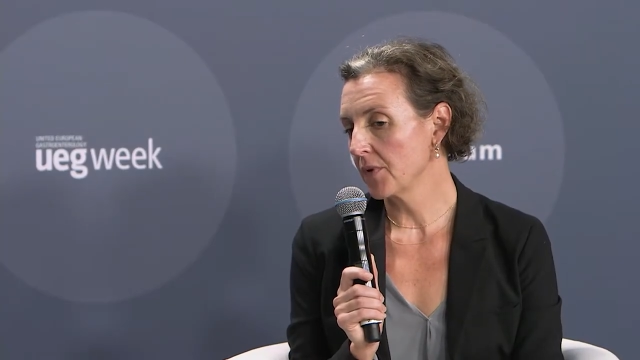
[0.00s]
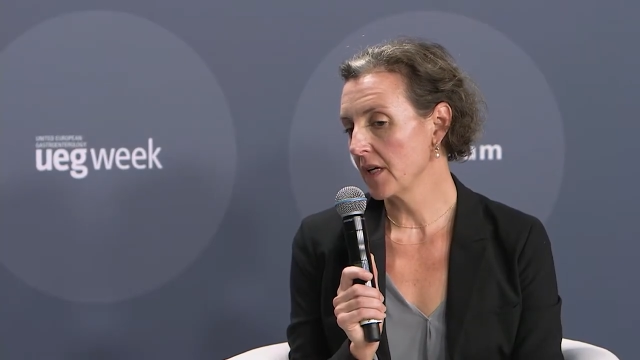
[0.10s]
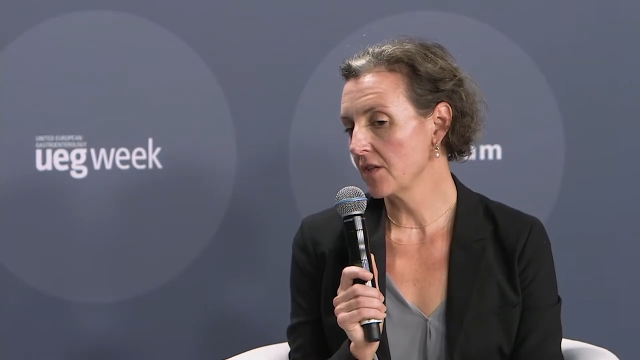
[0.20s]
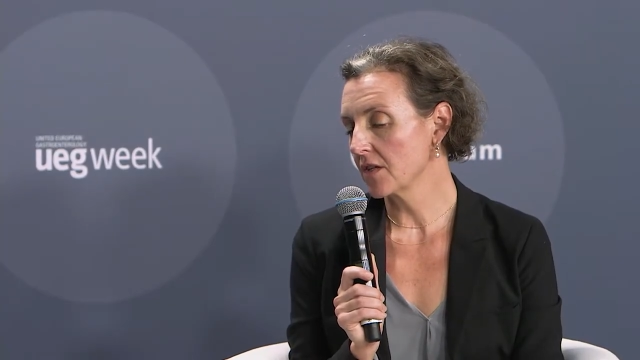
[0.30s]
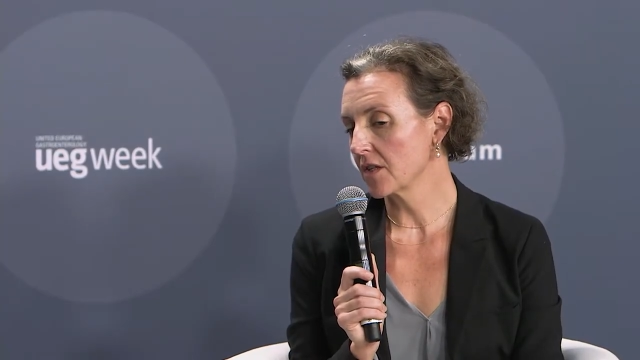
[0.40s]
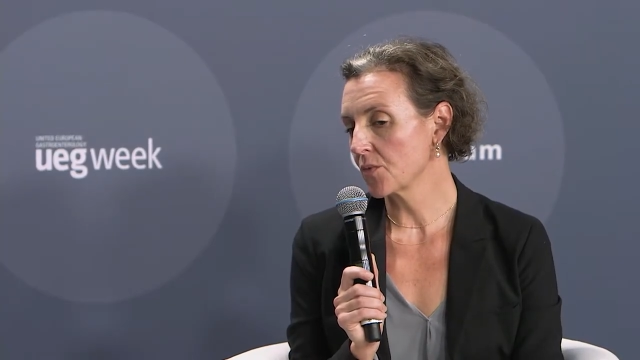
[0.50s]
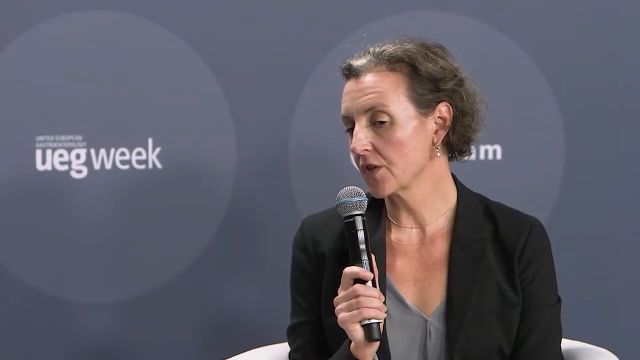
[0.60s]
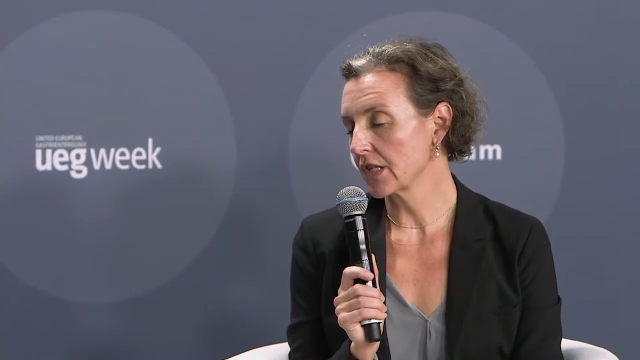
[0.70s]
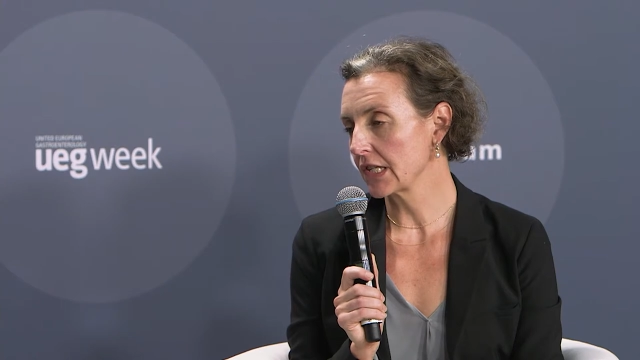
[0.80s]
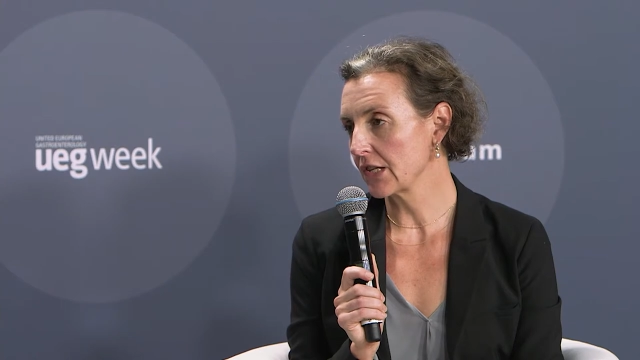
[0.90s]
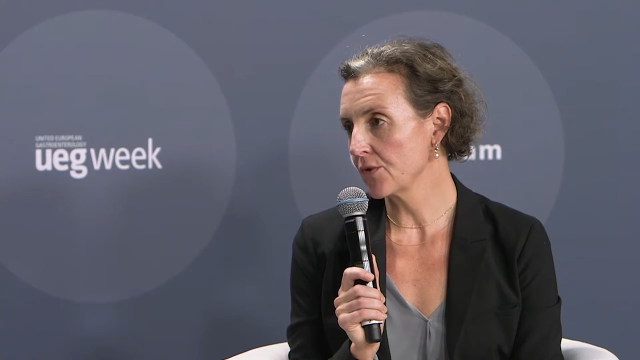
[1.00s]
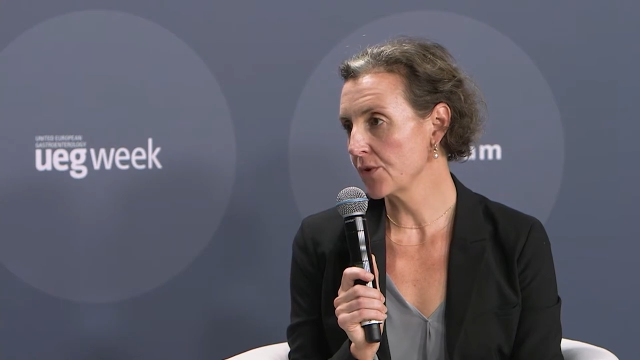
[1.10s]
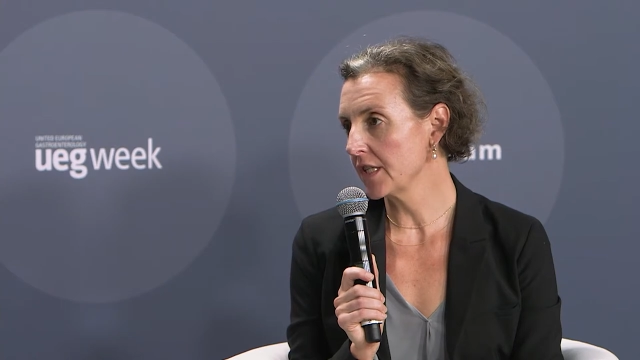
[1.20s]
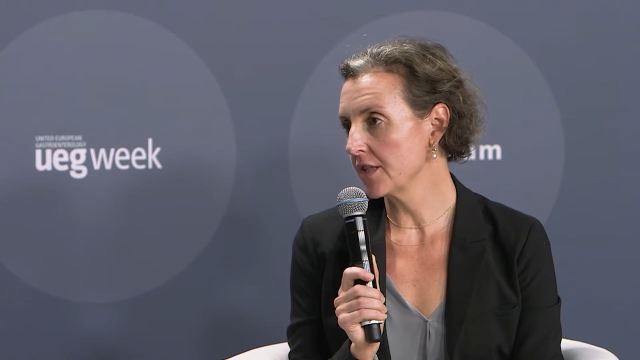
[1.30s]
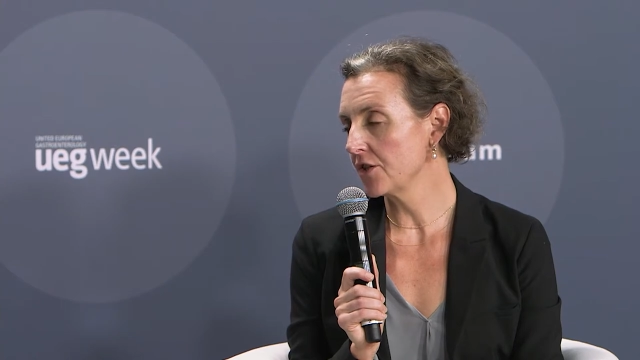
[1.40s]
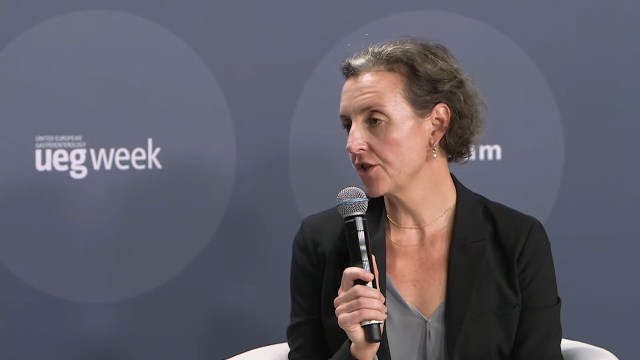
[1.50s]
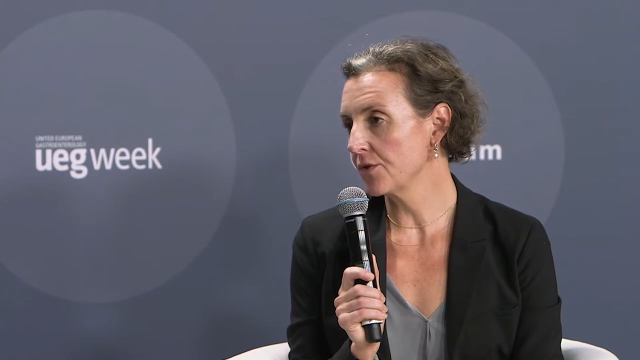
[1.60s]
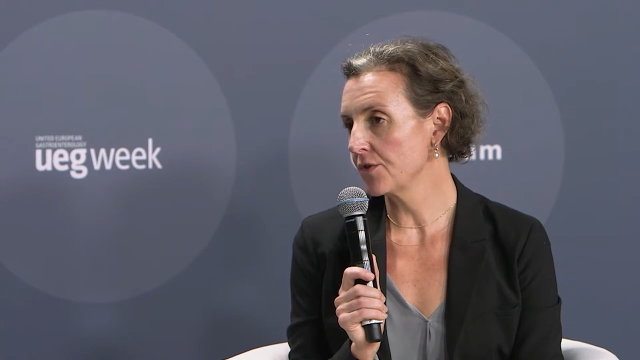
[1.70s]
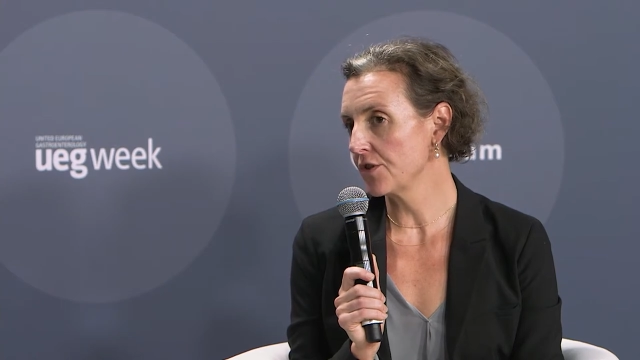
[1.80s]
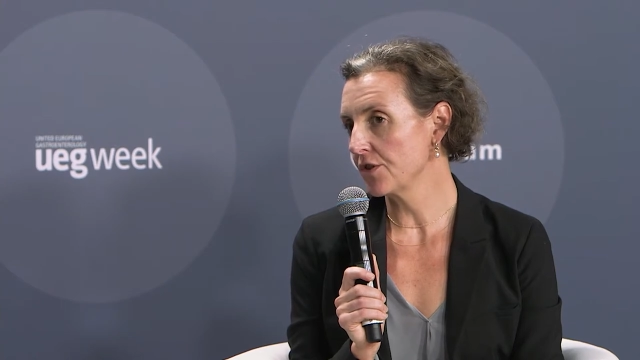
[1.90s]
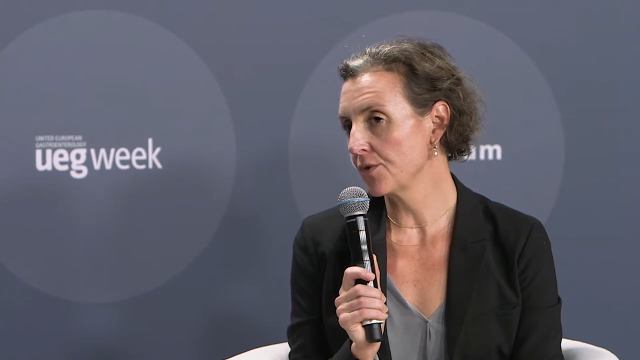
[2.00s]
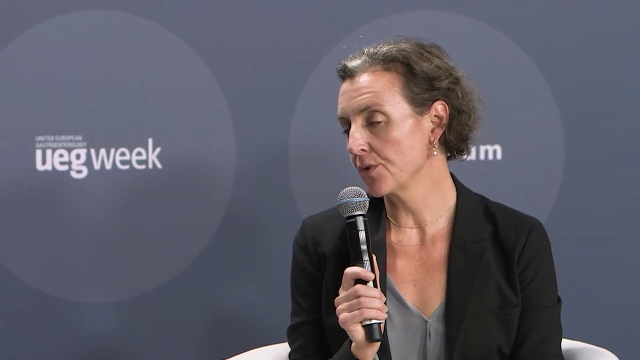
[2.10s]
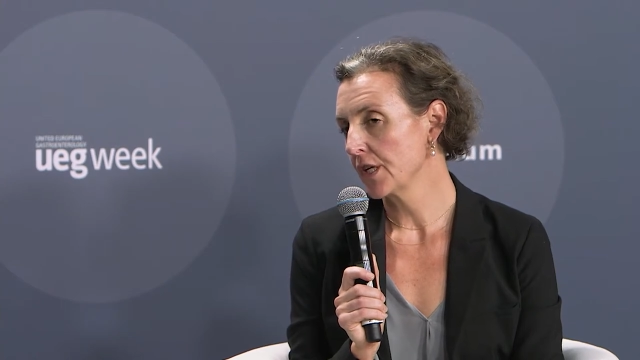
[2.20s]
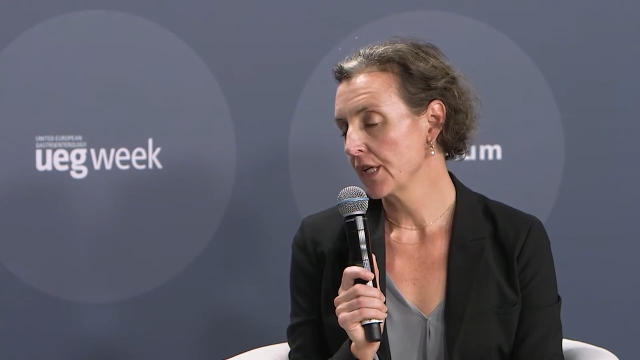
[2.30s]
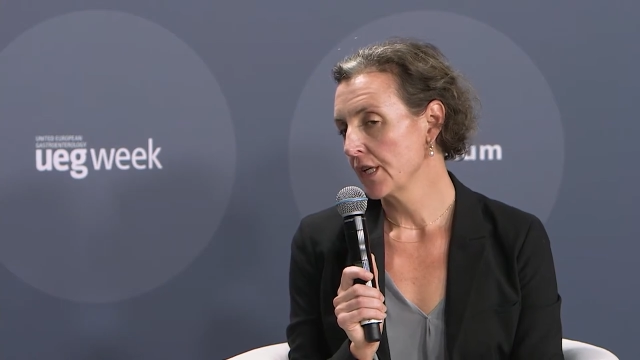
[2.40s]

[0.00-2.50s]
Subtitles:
patients were excluded due to,